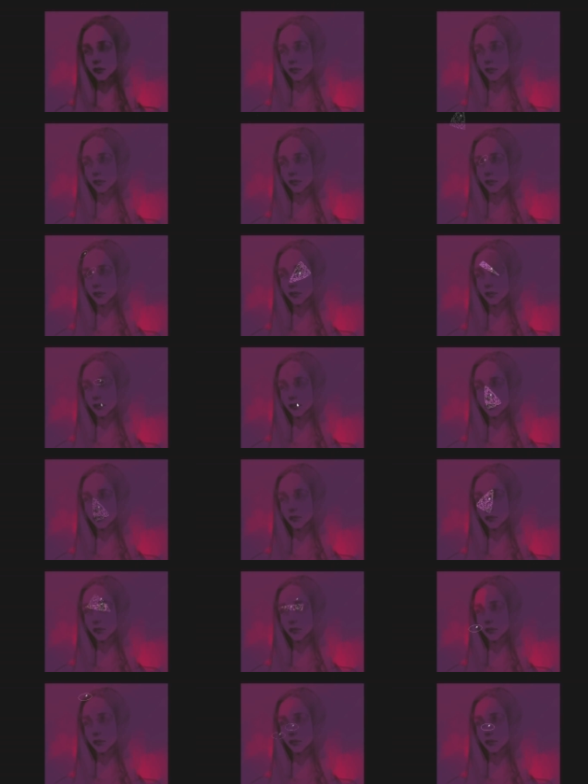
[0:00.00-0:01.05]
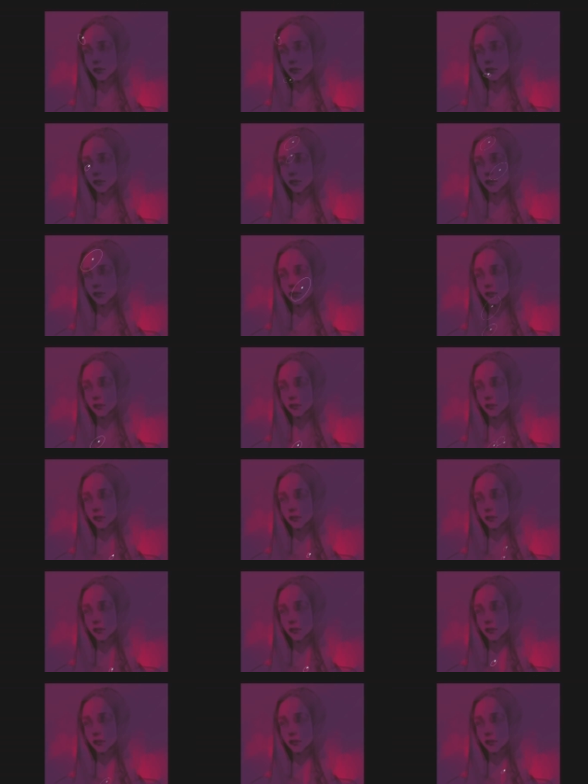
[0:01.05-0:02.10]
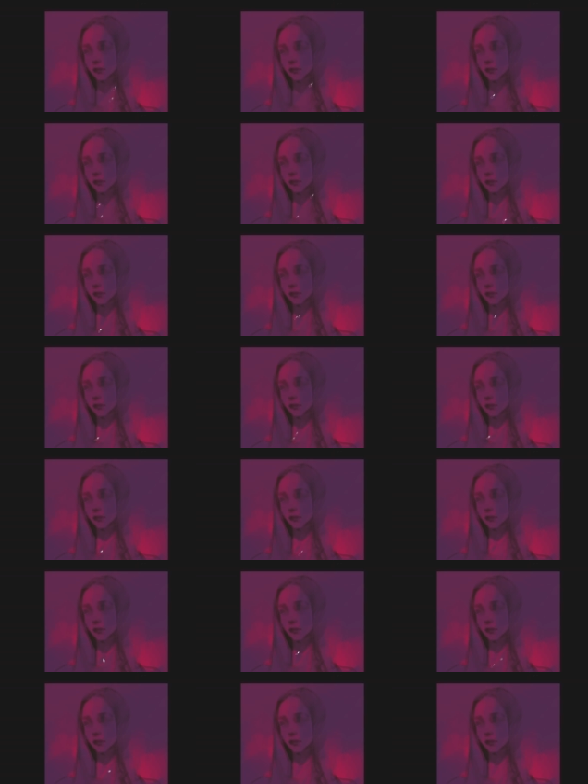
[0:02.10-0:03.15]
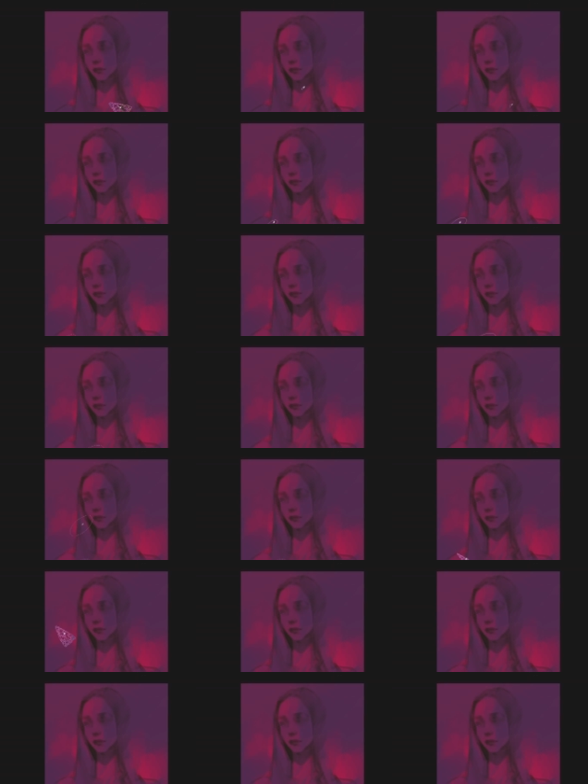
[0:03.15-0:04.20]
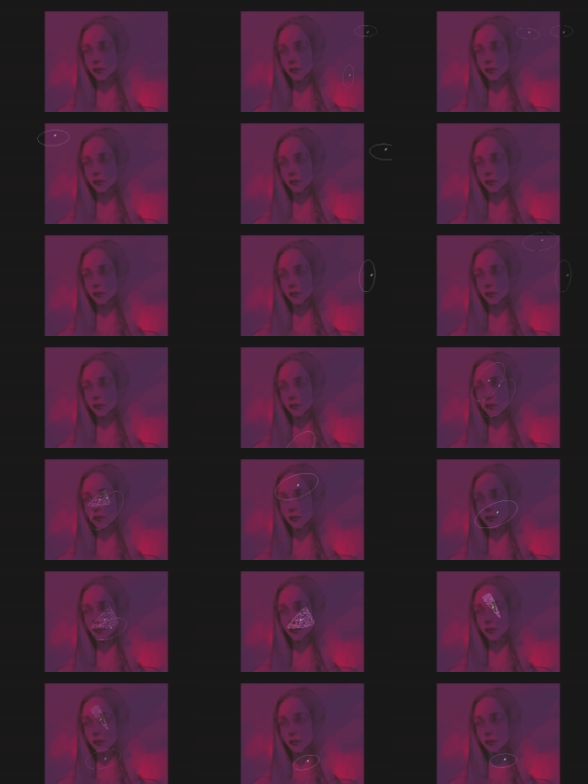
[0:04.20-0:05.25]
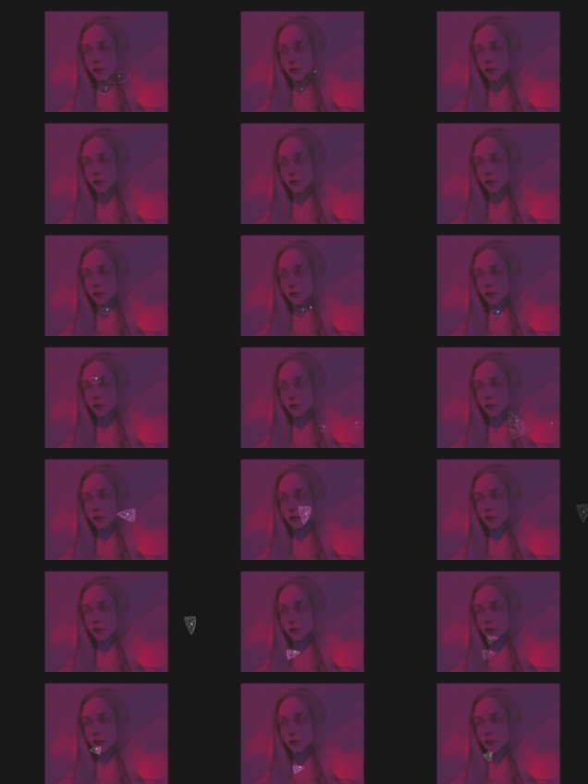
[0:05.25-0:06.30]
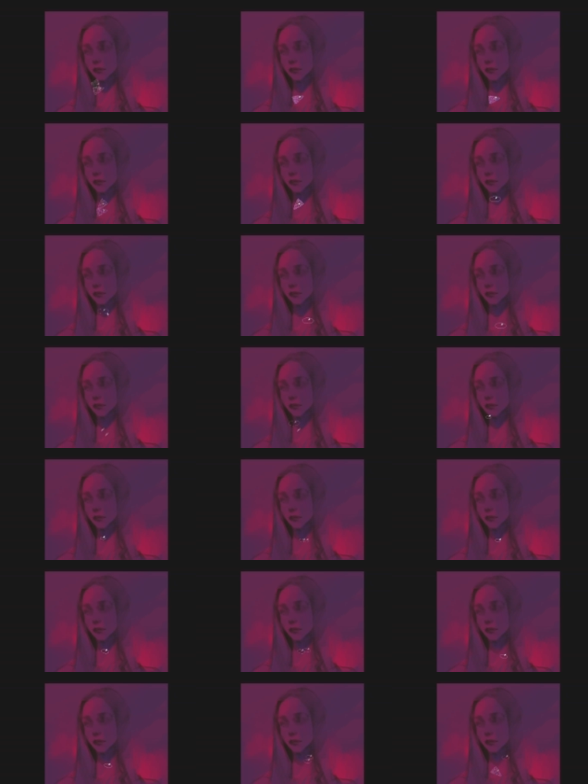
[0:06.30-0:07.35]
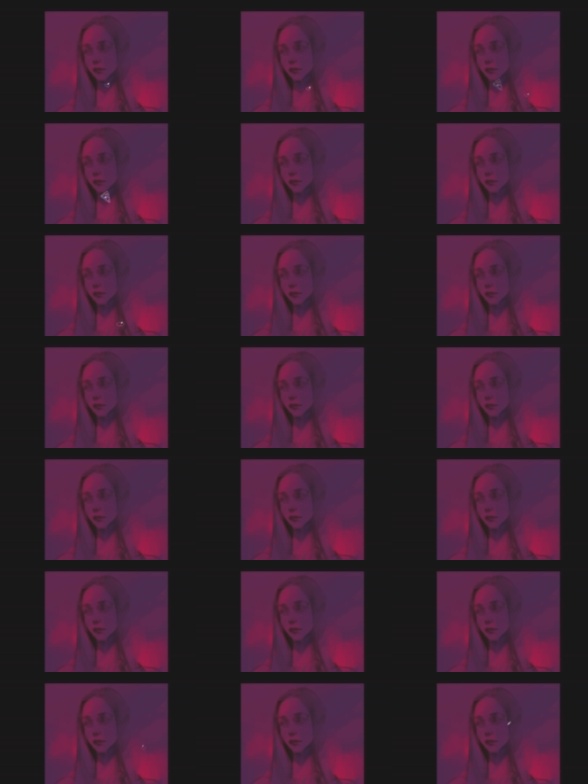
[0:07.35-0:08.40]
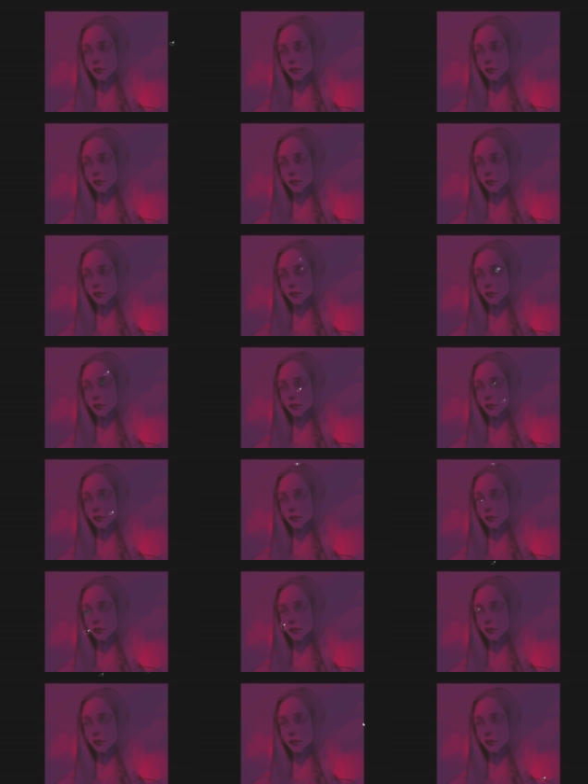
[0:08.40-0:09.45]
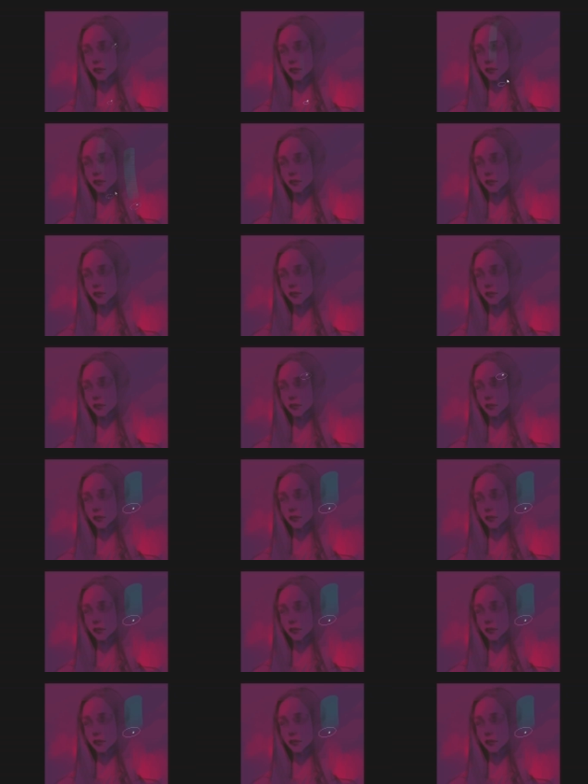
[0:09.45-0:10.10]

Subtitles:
And because of this, I would even joke with others that despite being an artist, I'm ironically very uncreative, something I genuinely felt to be true.